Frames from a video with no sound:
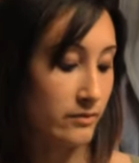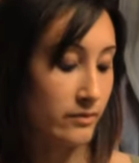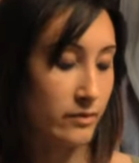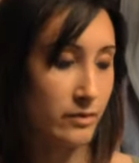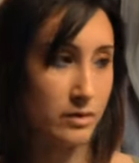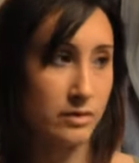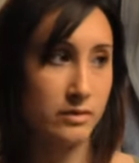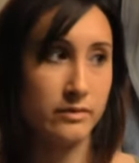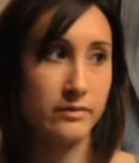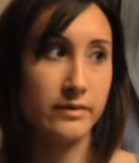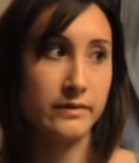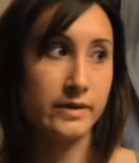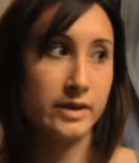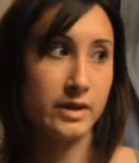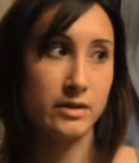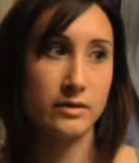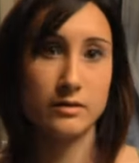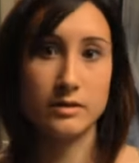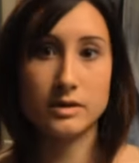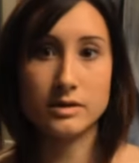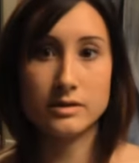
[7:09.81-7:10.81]

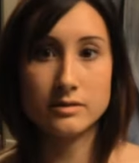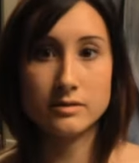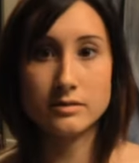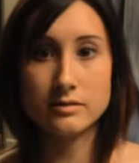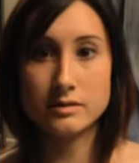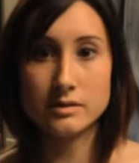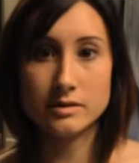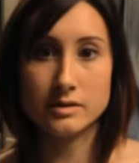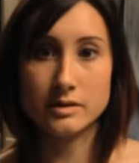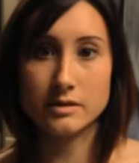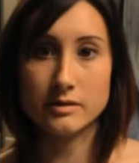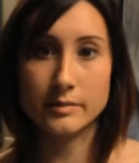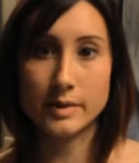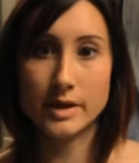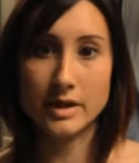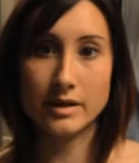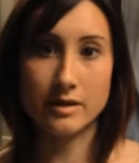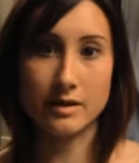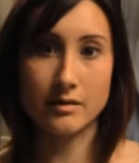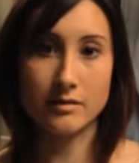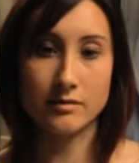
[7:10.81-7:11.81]
450 degrees is going to
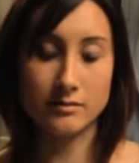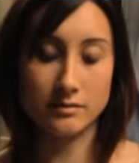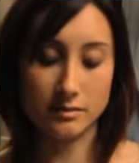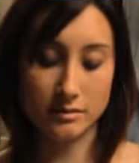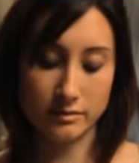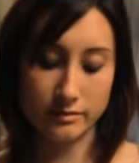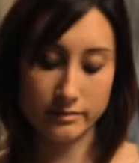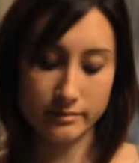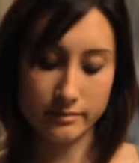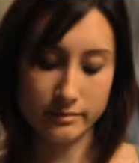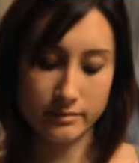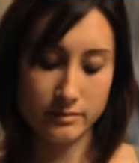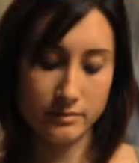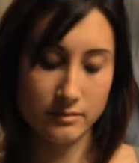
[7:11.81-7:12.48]
make that, or